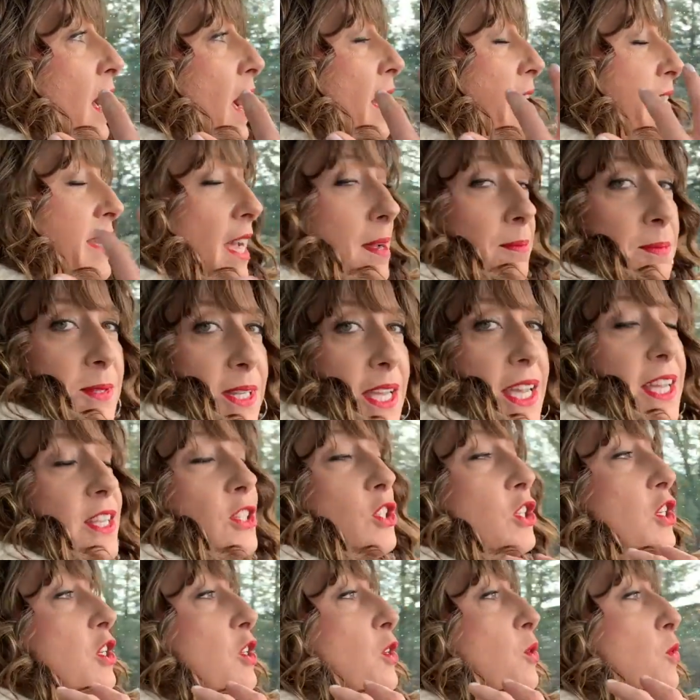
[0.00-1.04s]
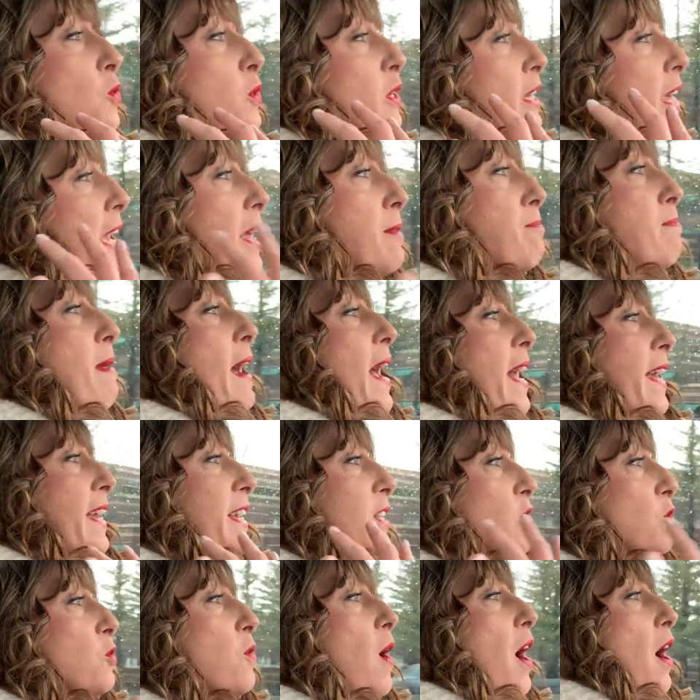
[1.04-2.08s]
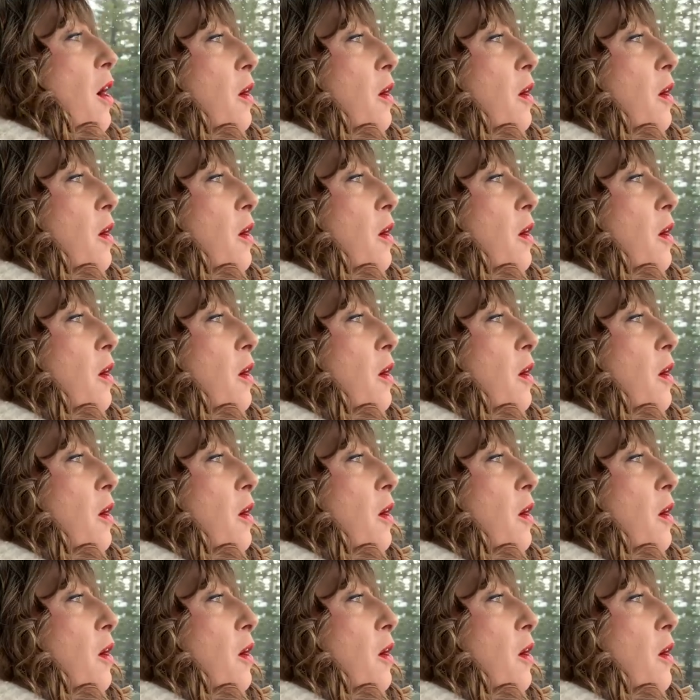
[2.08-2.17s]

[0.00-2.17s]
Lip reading: attempting to get back into